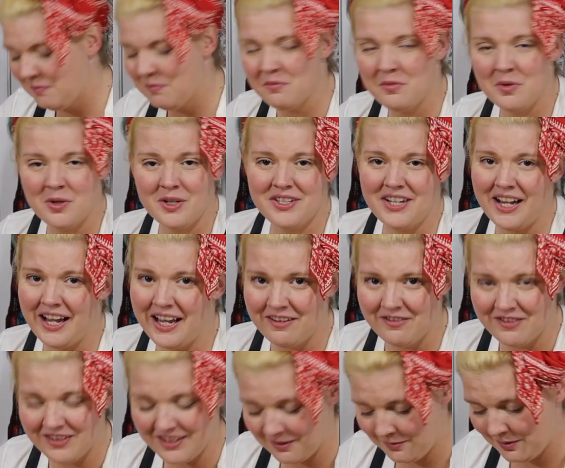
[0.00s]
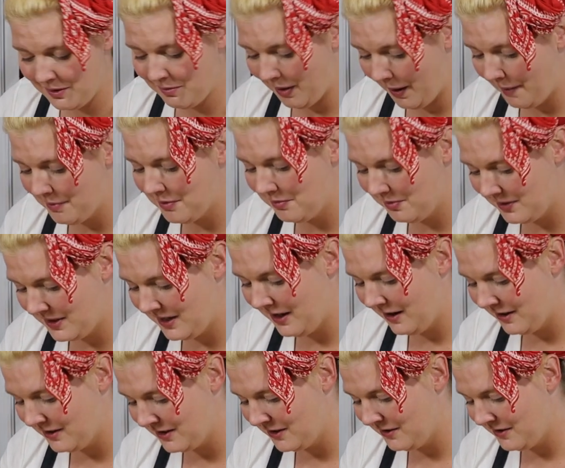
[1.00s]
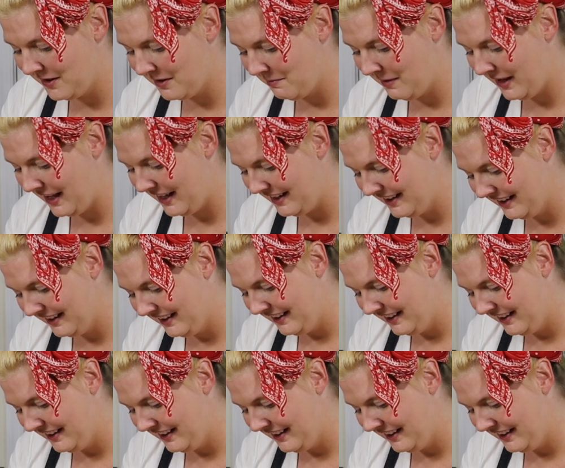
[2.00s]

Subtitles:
more times than we probably care to admit.